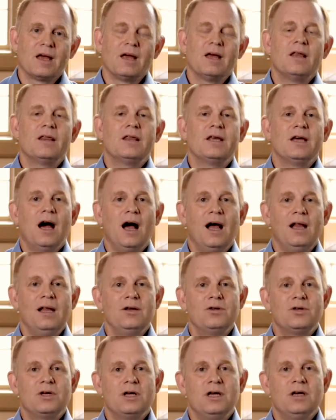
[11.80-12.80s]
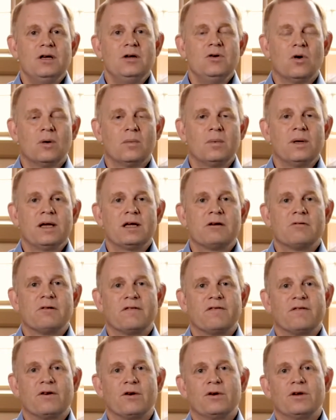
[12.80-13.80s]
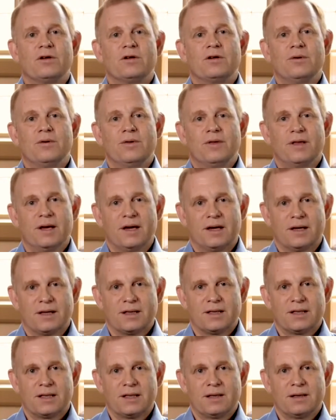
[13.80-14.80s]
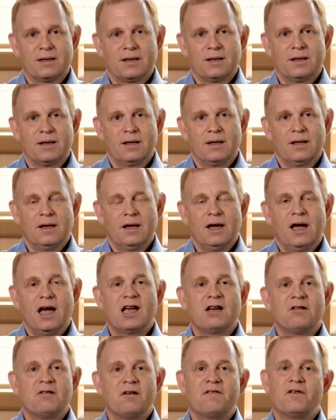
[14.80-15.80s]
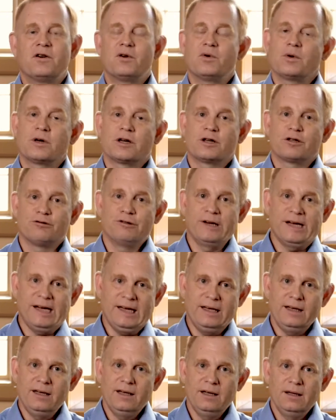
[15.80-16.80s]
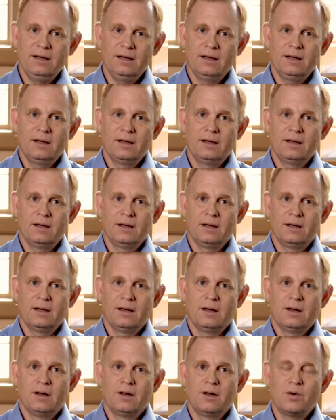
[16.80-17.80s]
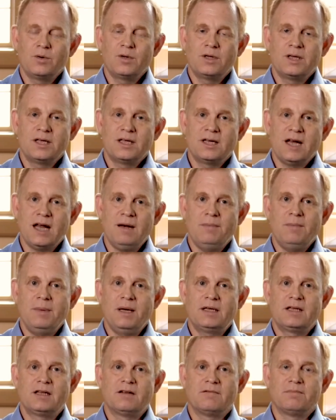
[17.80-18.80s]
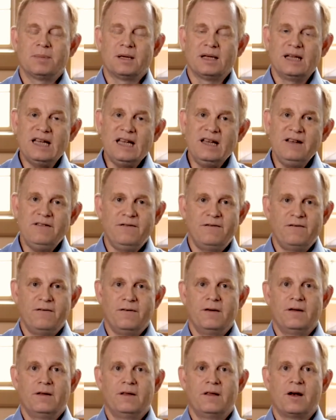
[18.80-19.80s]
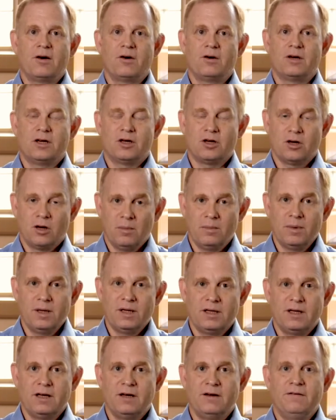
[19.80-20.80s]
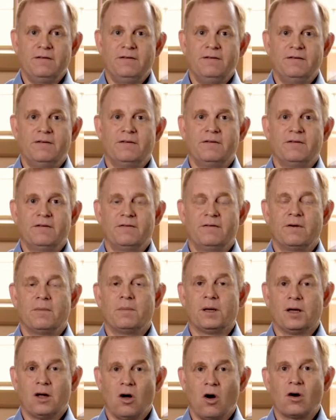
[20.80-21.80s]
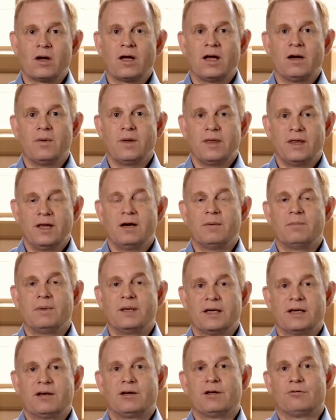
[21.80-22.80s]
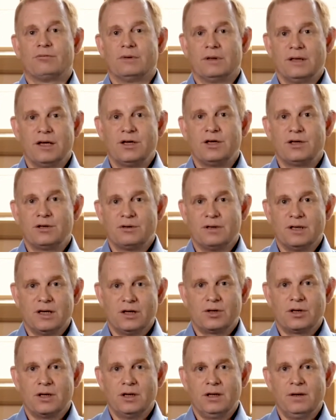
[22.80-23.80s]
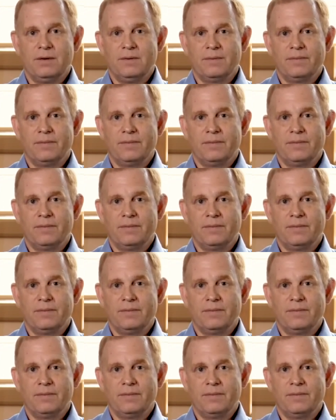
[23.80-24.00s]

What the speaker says: Theology normally can refer to two things. It can refer to a creed, those statements of belief that are determinative for belonging within a particular religious tradition,